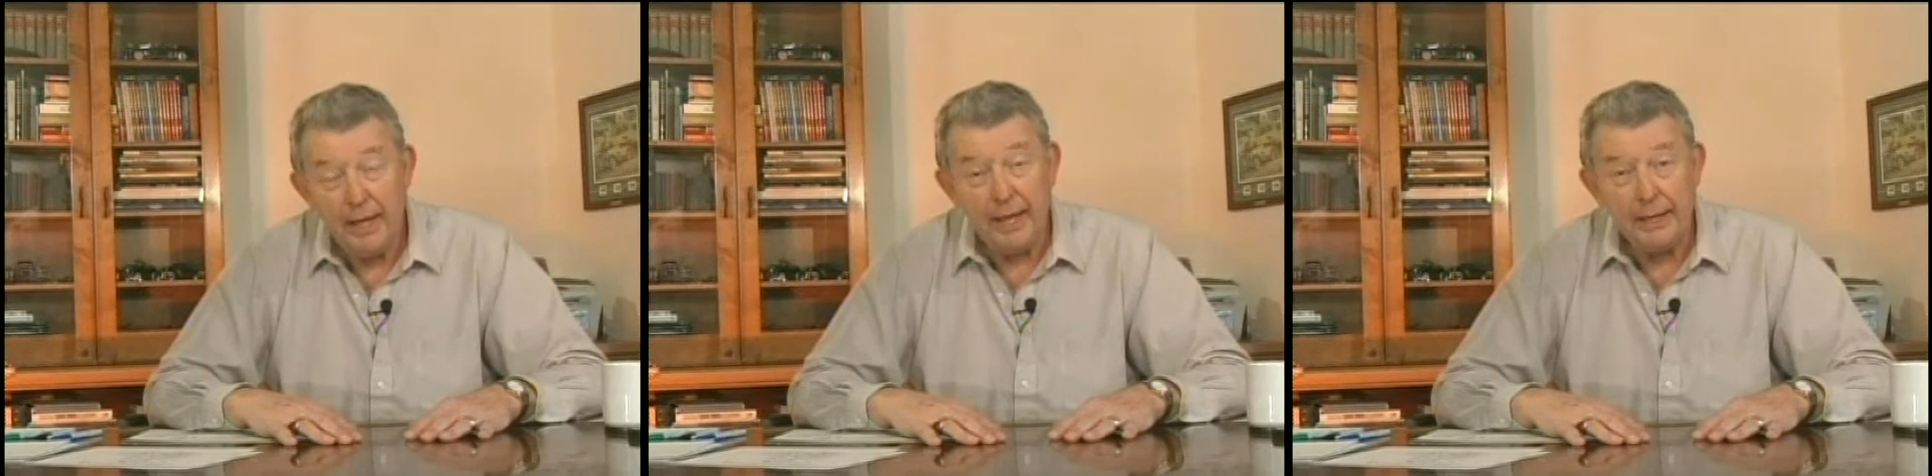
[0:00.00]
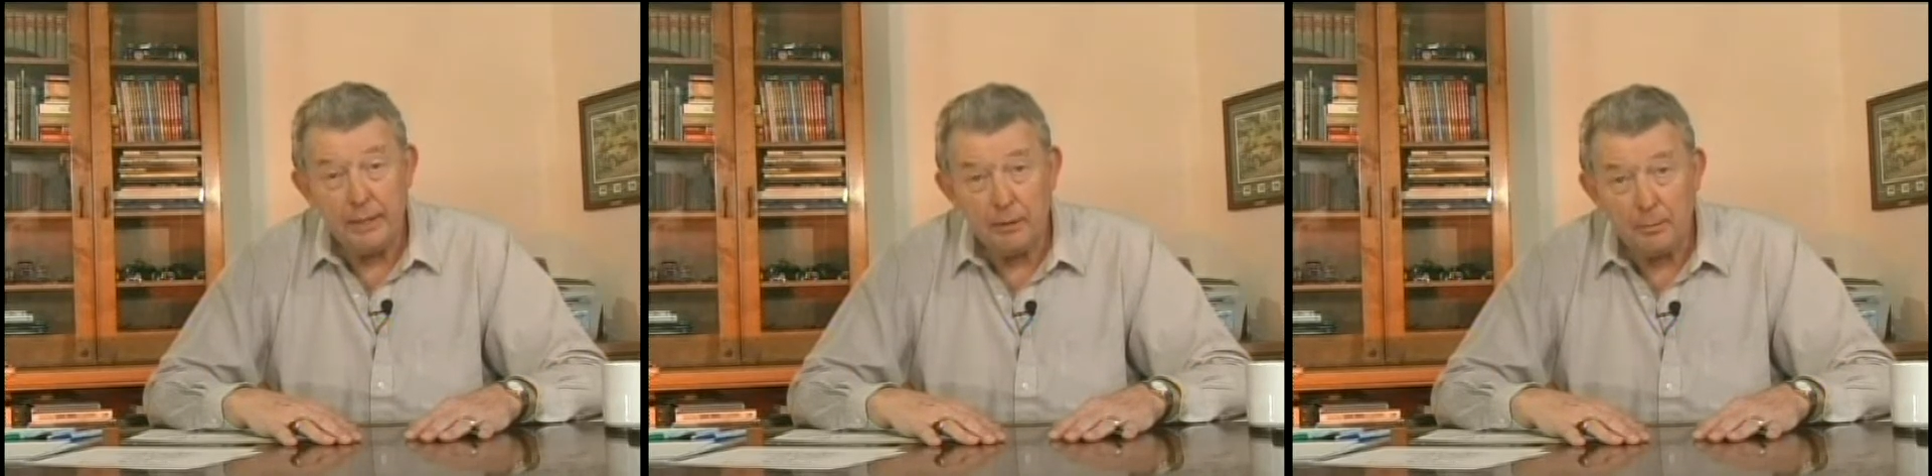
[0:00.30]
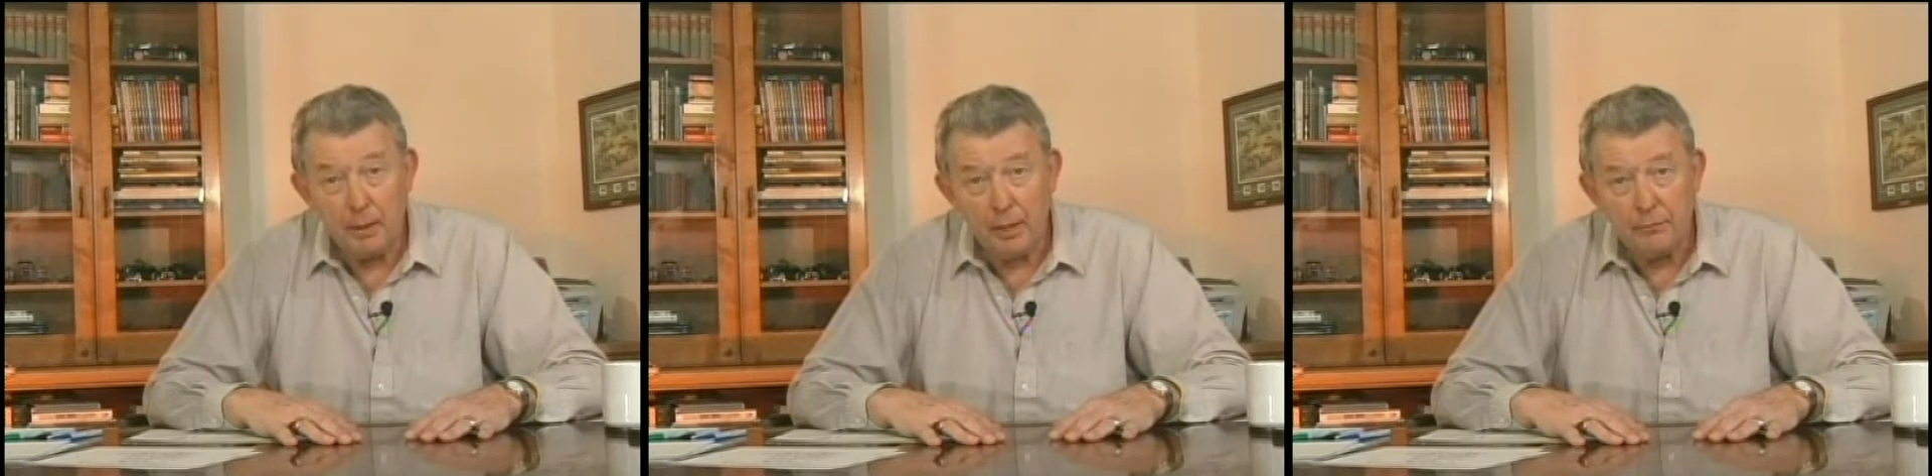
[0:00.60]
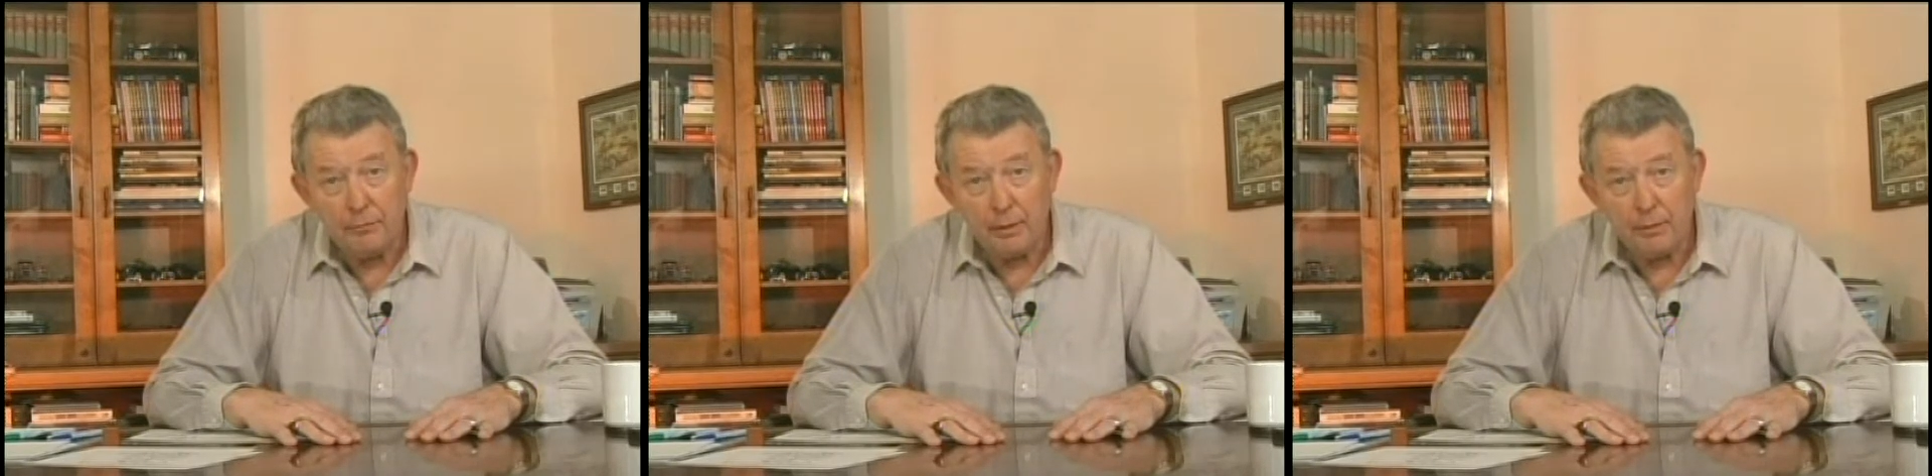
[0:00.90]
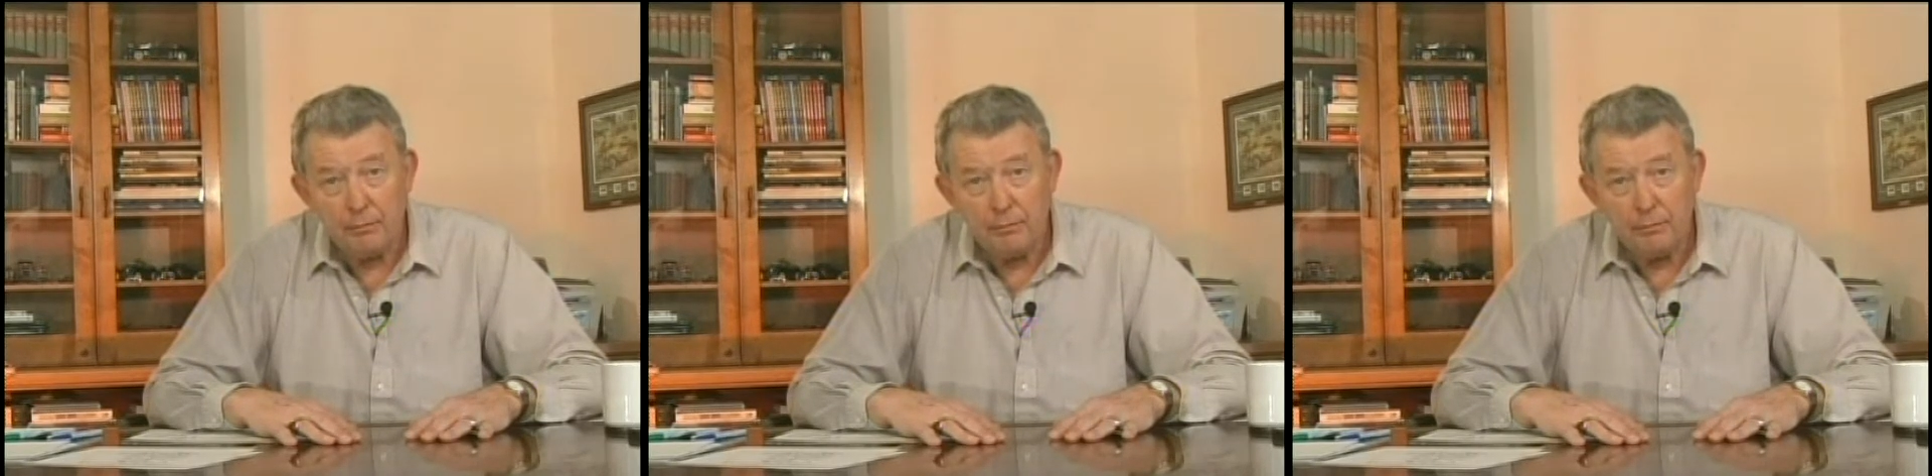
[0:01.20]
And in the
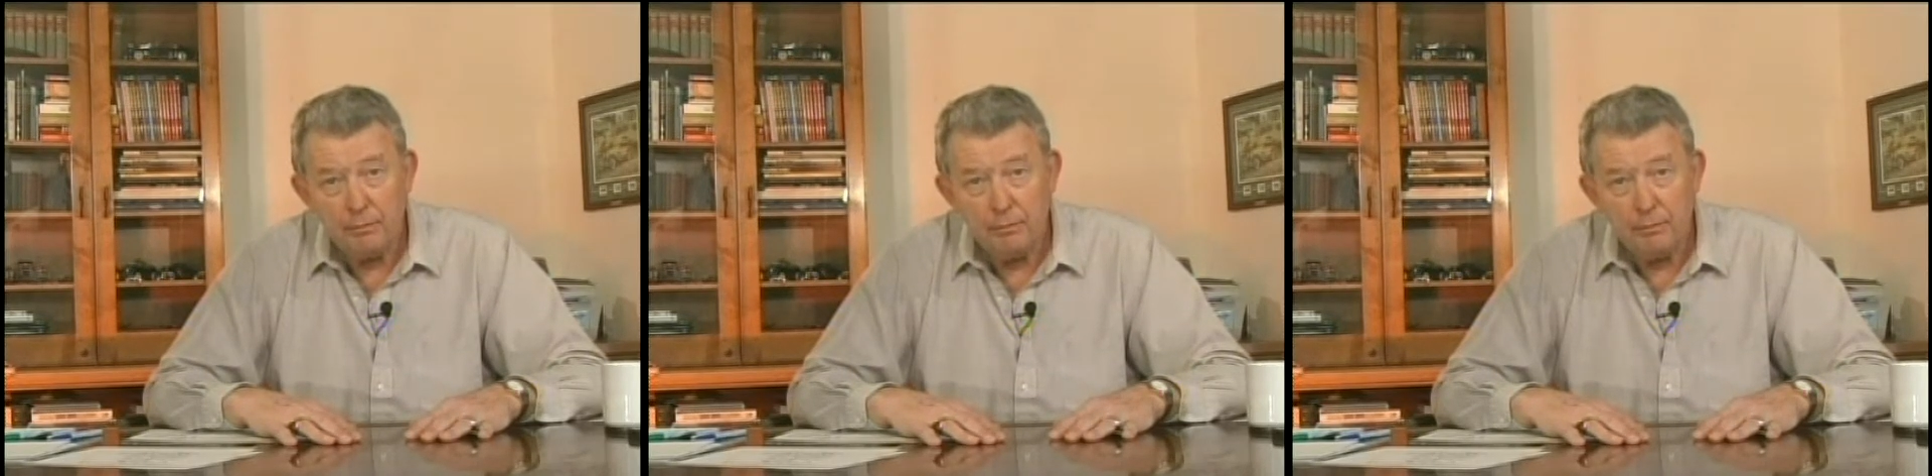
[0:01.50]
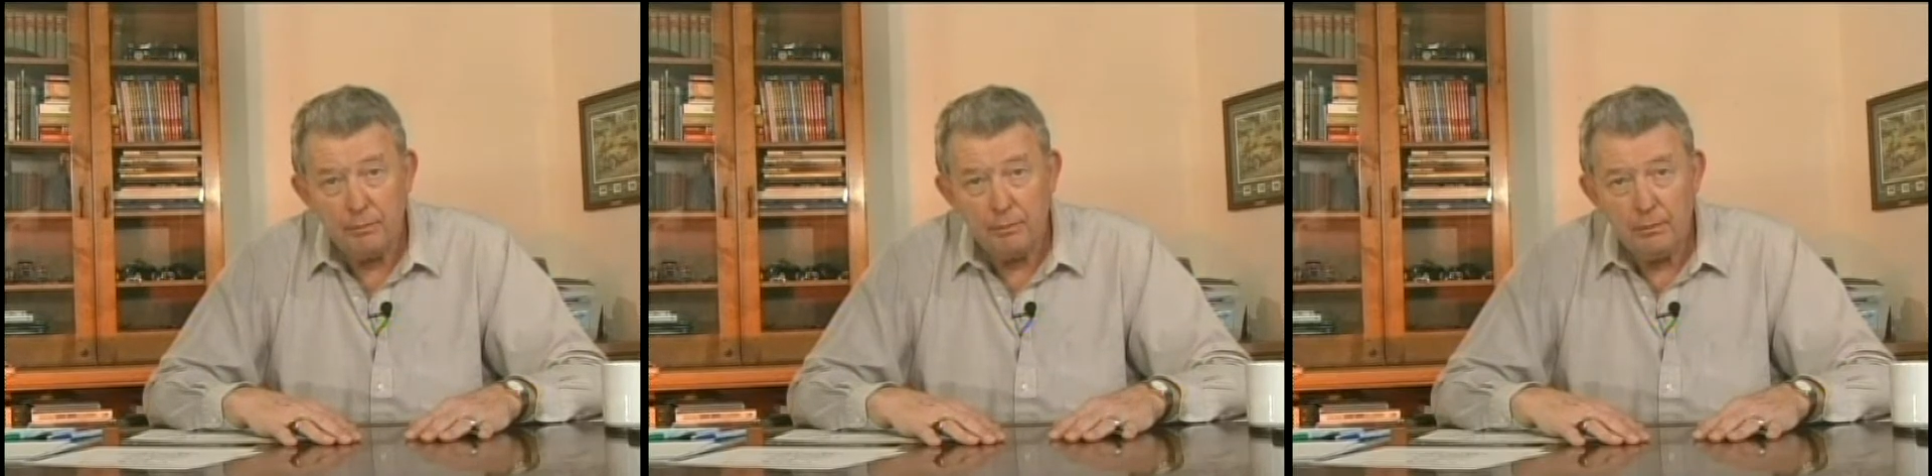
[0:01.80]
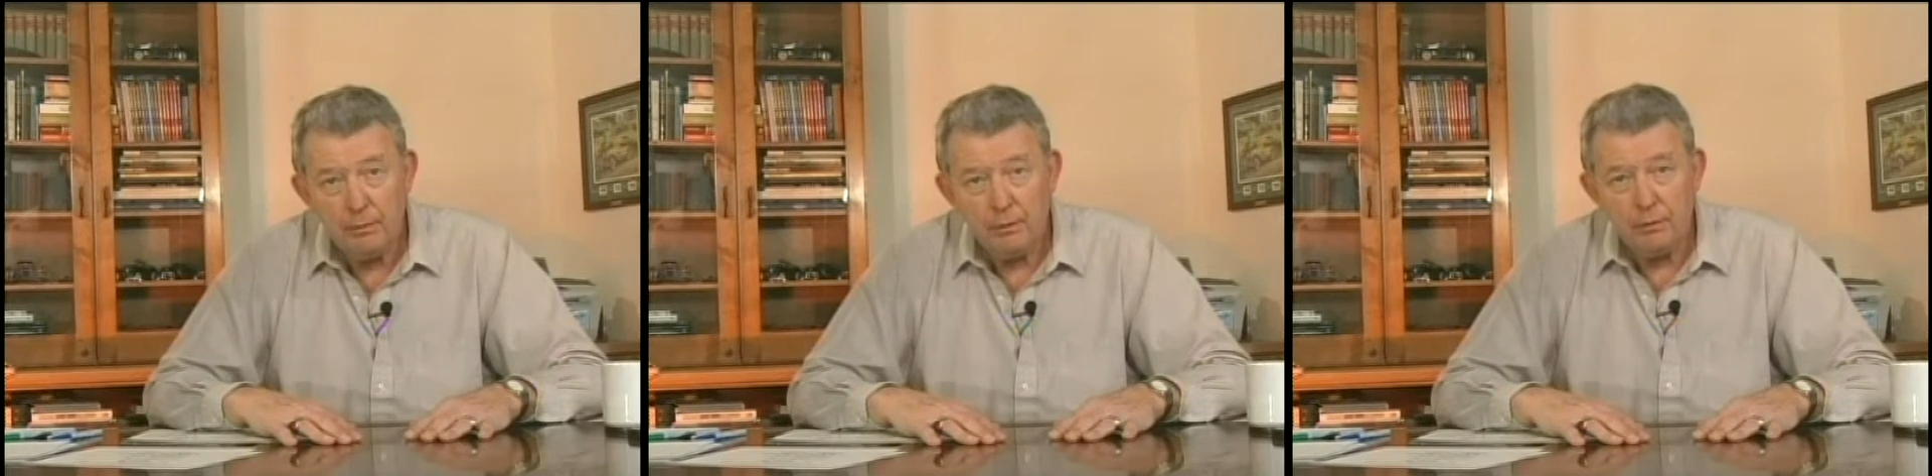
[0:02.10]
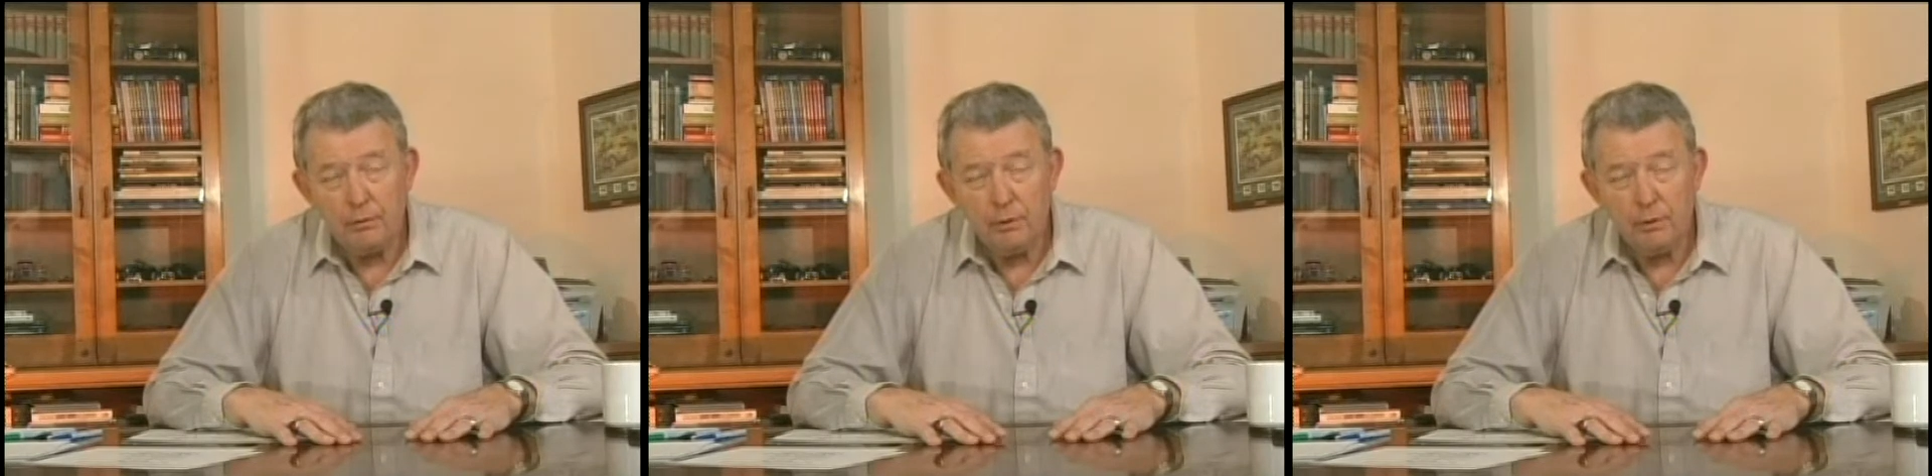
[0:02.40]
process, you